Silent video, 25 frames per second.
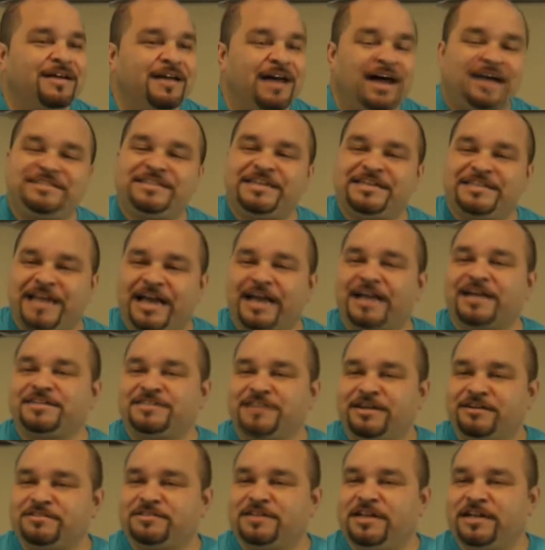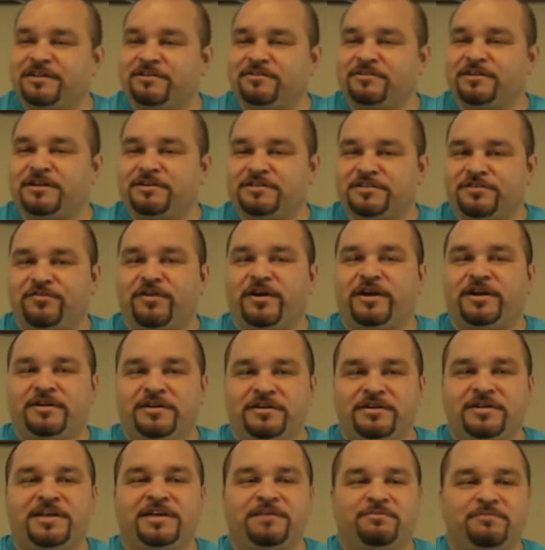I did that because I was little and I was afraid you're
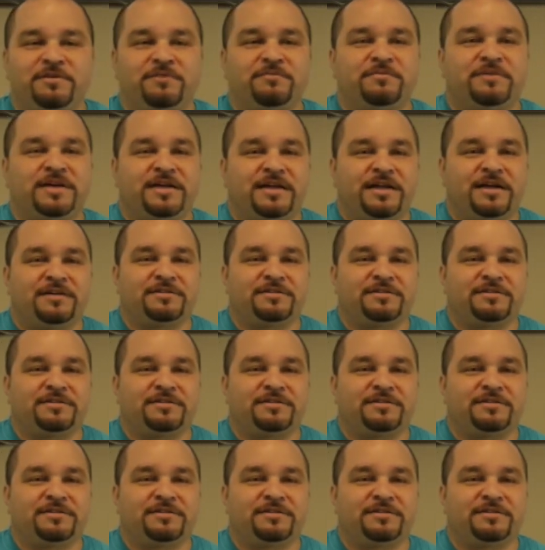going to hit me, man.